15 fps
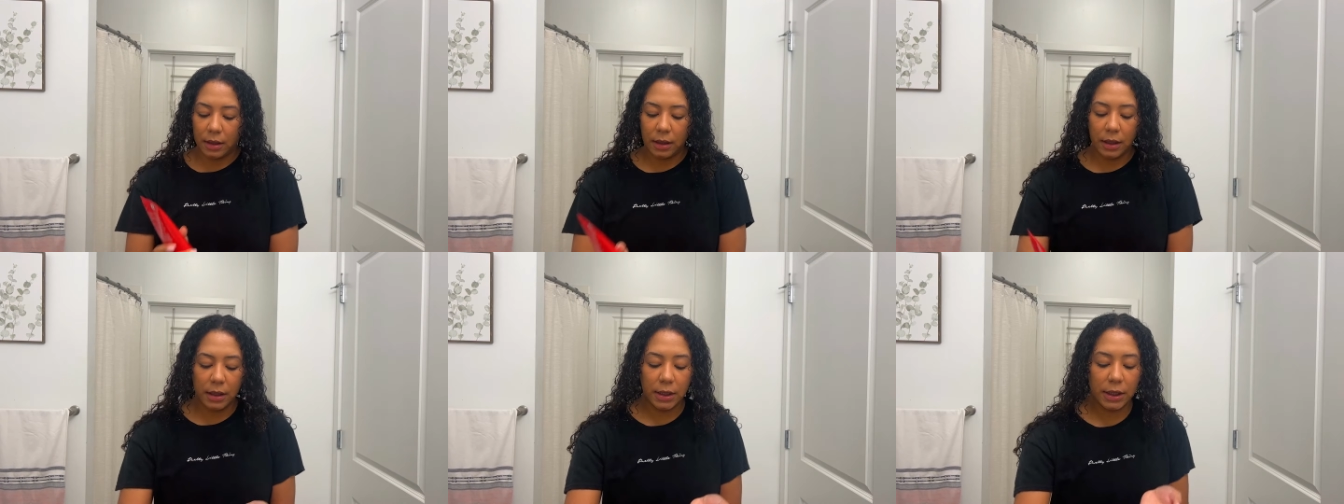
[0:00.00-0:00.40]

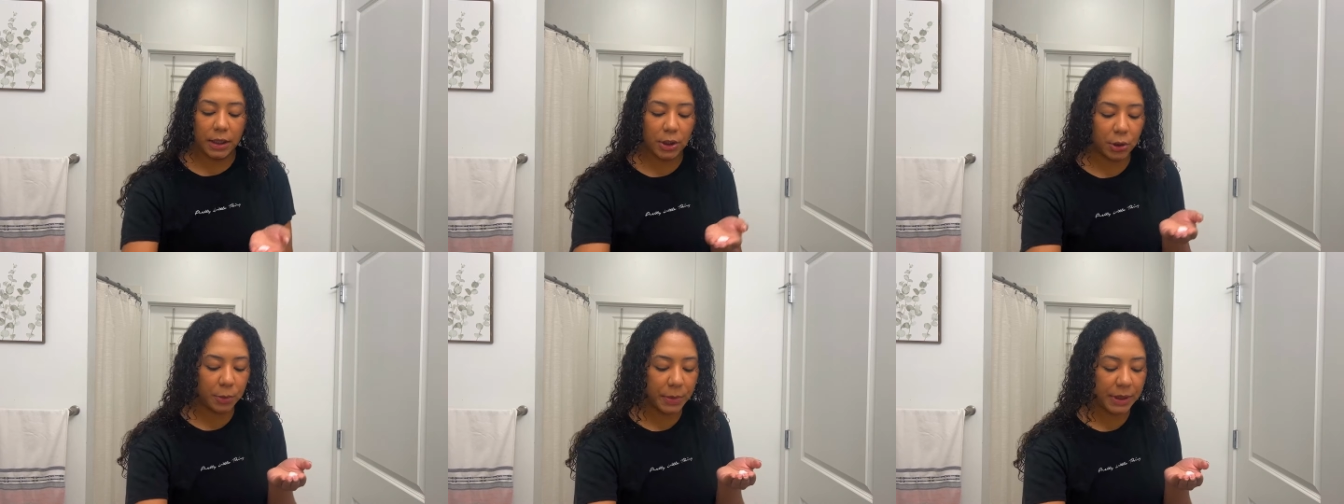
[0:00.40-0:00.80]
a
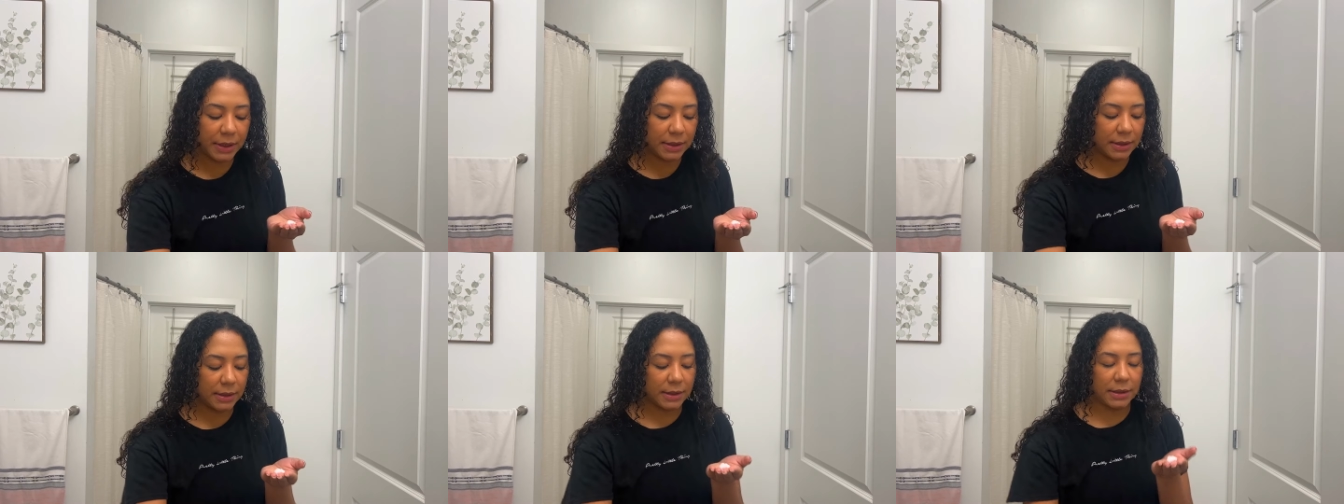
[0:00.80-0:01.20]
little
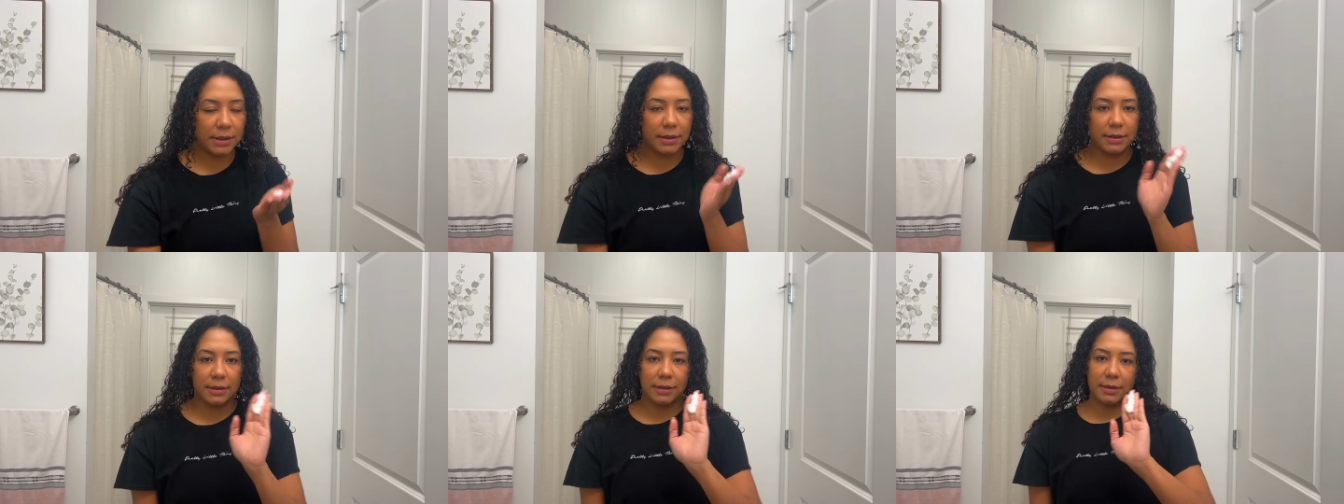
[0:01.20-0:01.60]
bit, it's
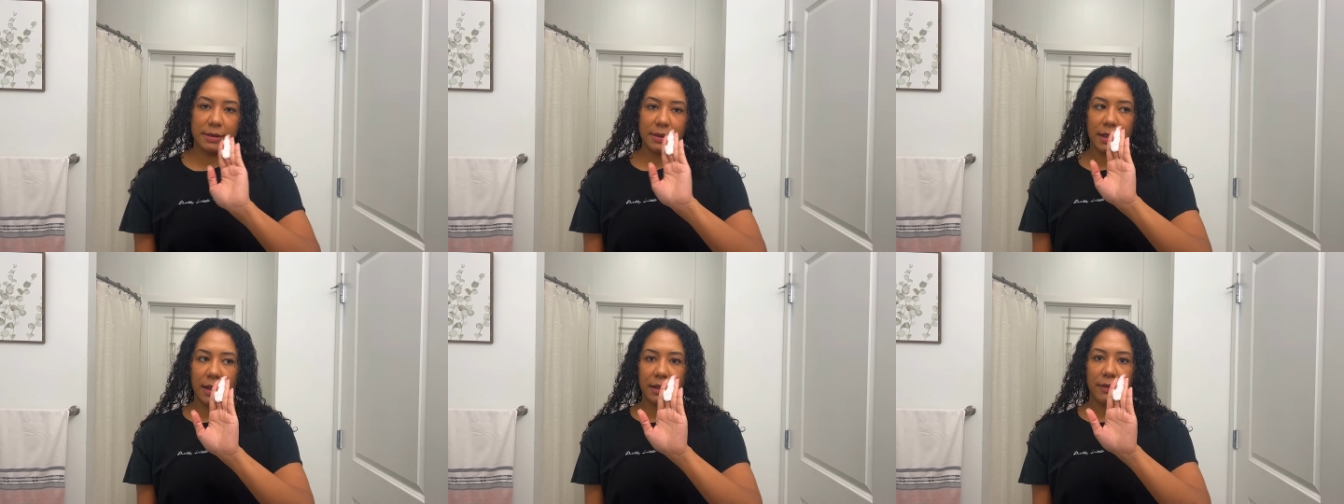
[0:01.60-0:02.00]

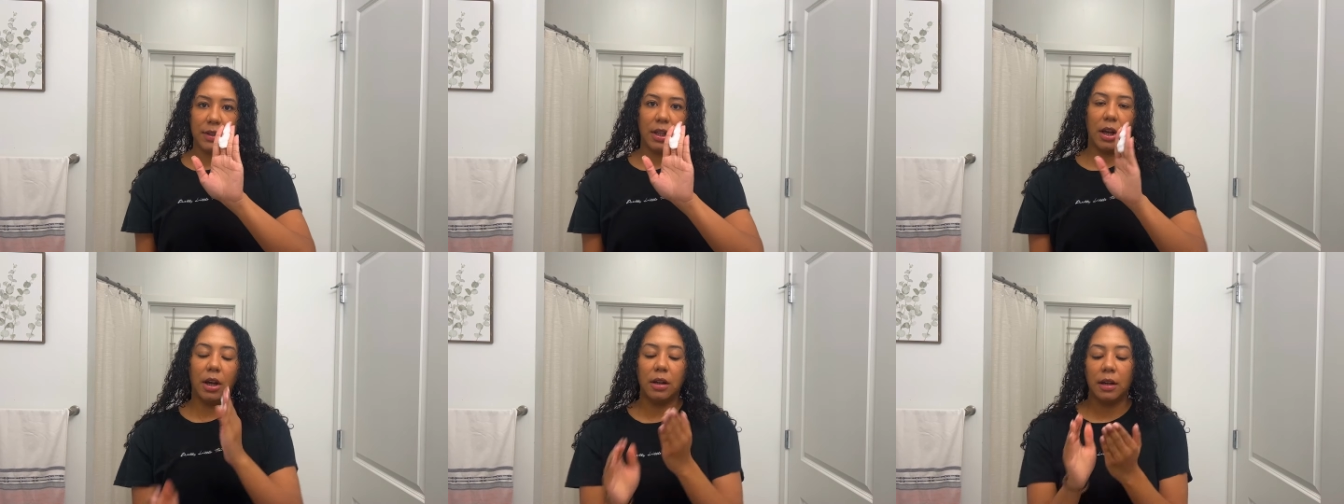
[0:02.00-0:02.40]
kind of a
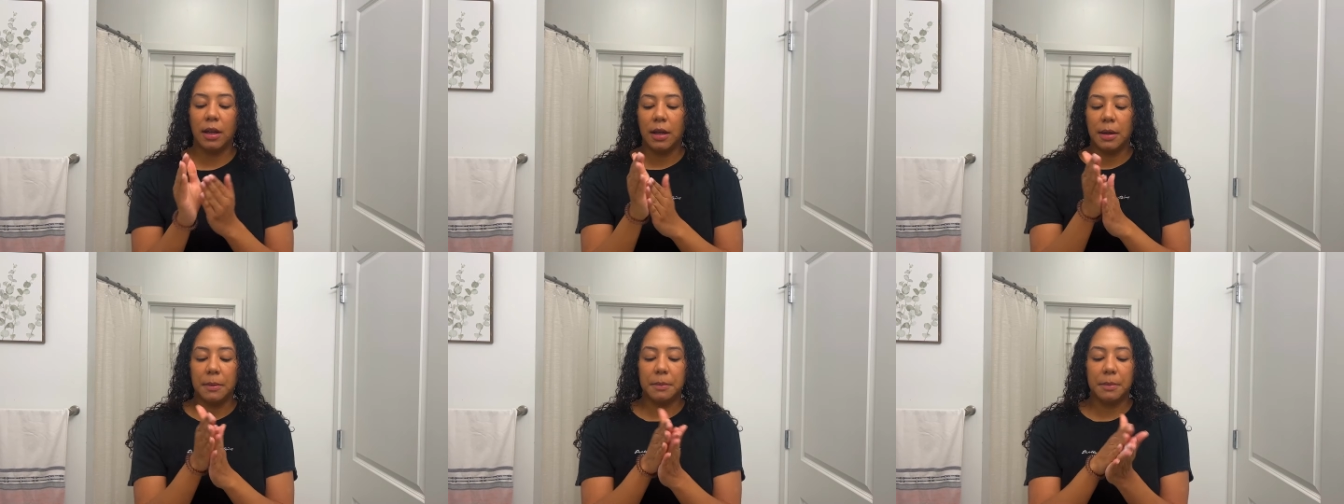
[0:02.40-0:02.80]
lot,
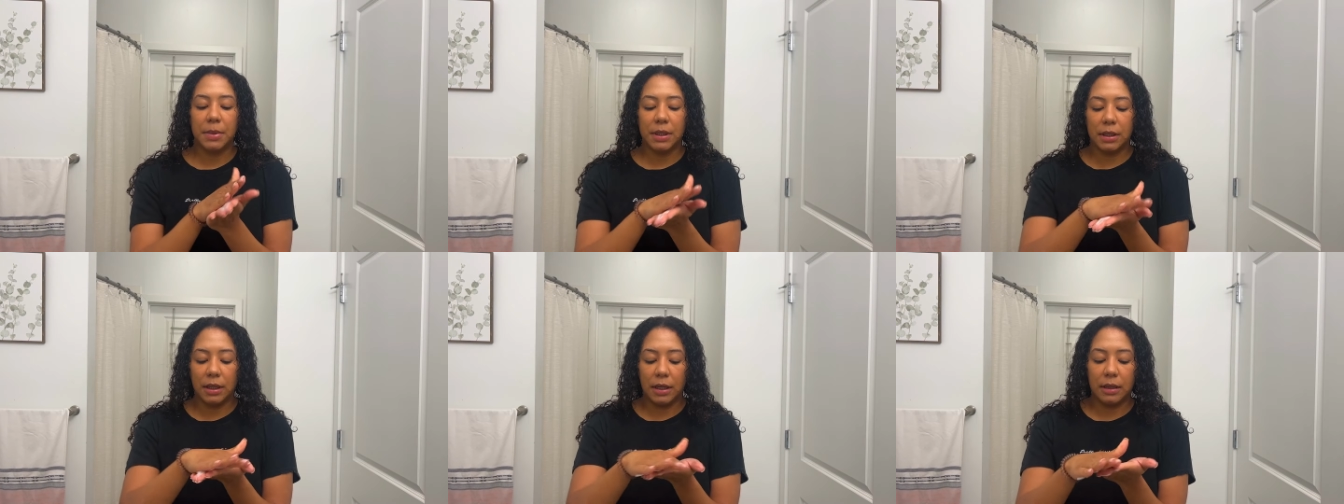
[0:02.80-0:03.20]

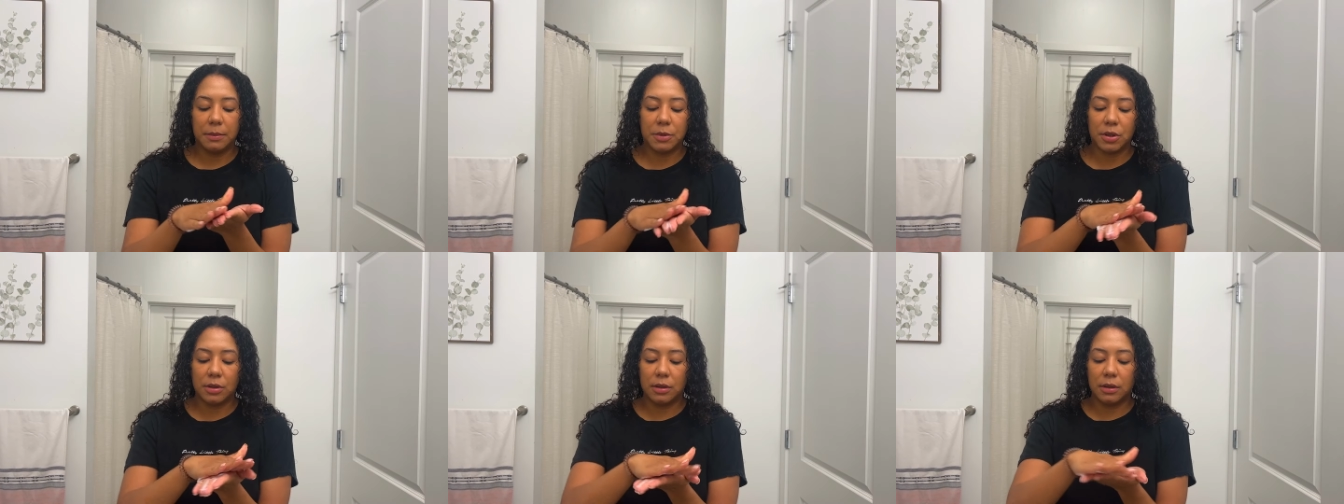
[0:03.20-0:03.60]
but and I'm
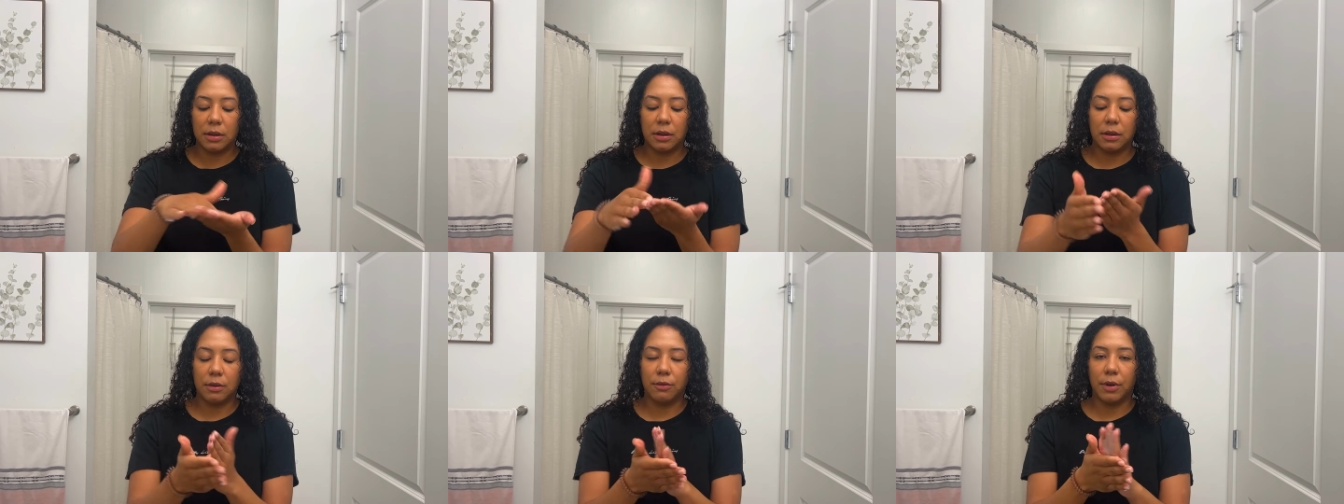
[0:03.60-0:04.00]
just
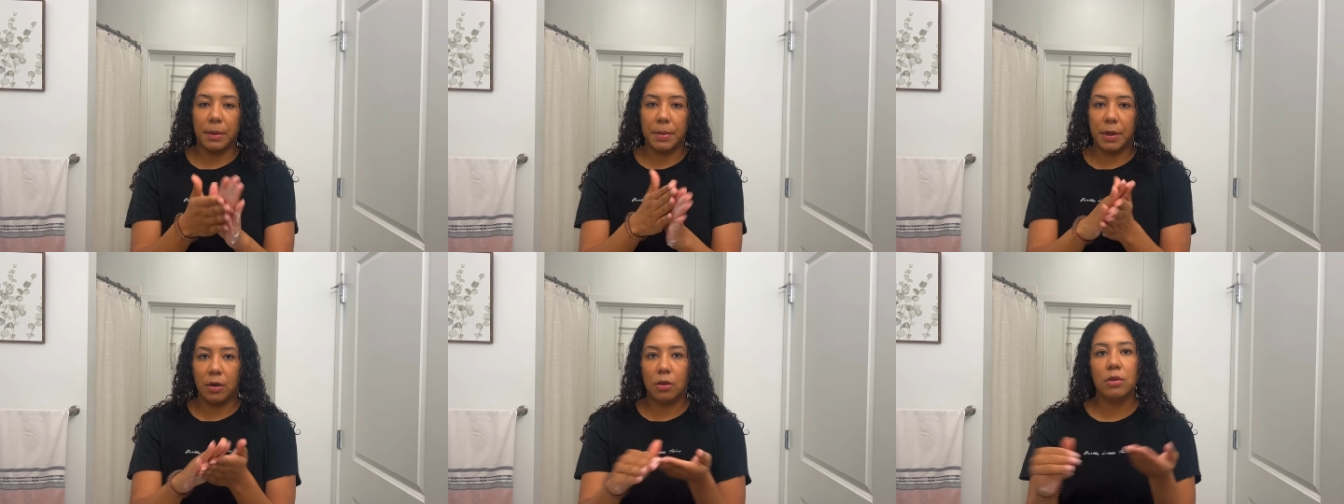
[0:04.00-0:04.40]
gonna rub
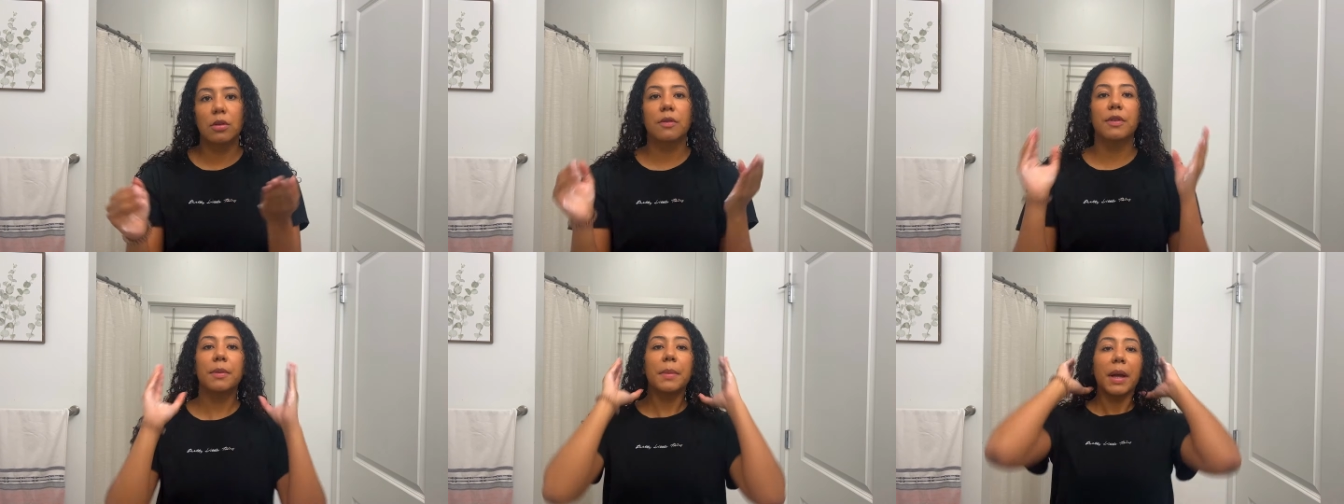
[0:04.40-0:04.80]
it all
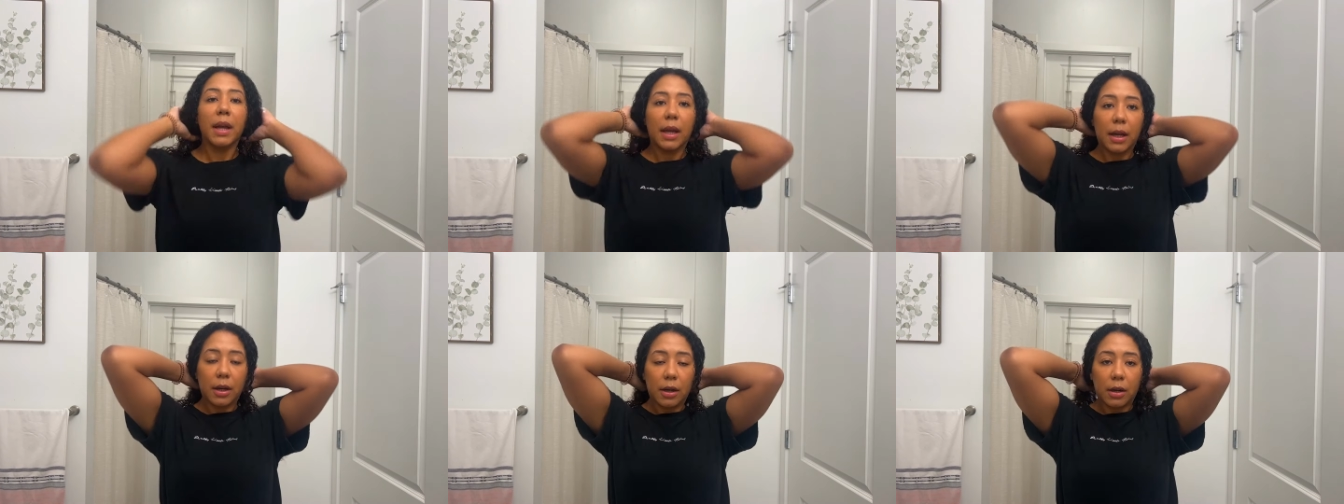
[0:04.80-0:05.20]
over my
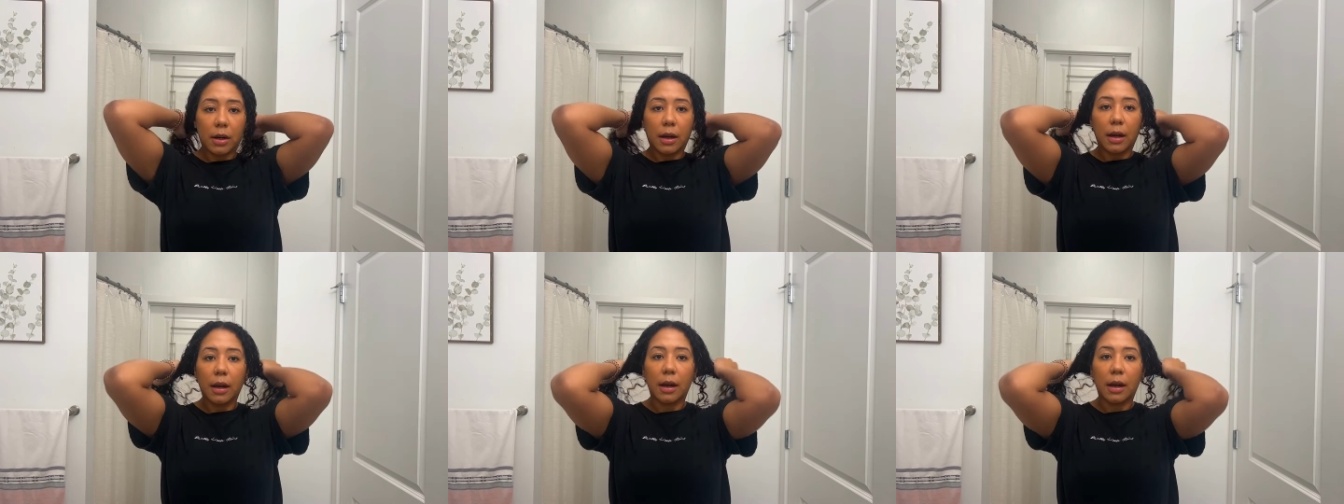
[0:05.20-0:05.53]
hair.